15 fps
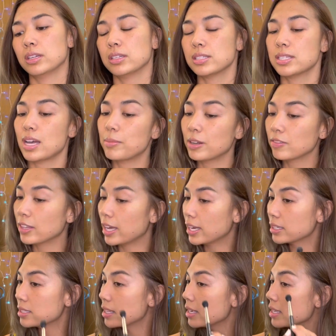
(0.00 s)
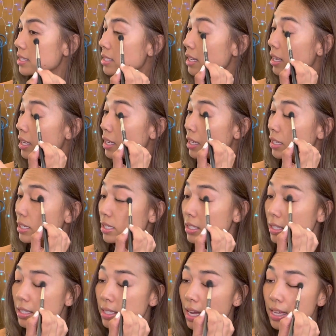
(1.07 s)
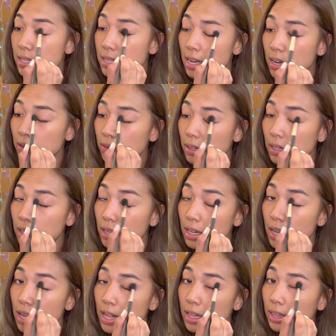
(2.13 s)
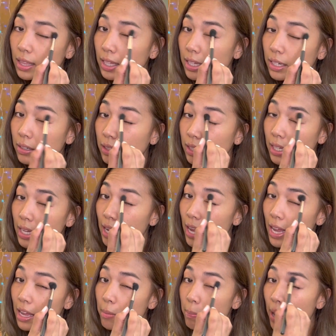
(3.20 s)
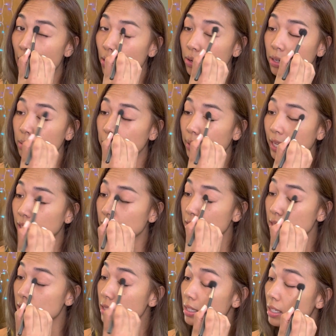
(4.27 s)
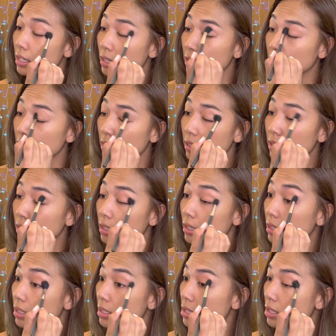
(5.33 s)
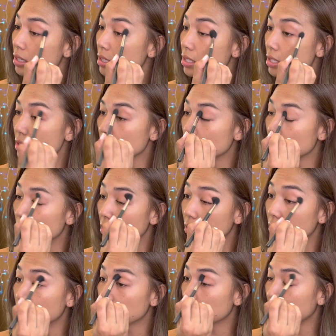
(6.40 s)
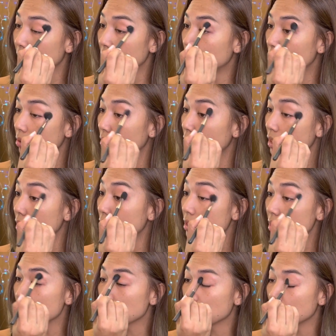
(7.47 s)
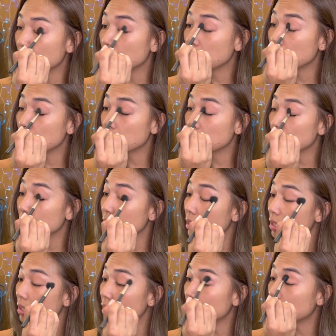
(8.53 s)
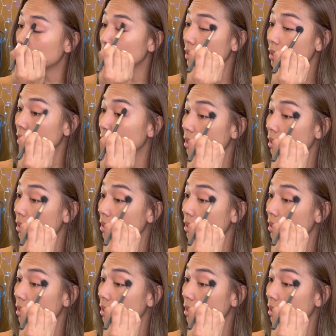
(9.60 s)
tap off the excess, and just set down literally a powder base. Just over my crease and along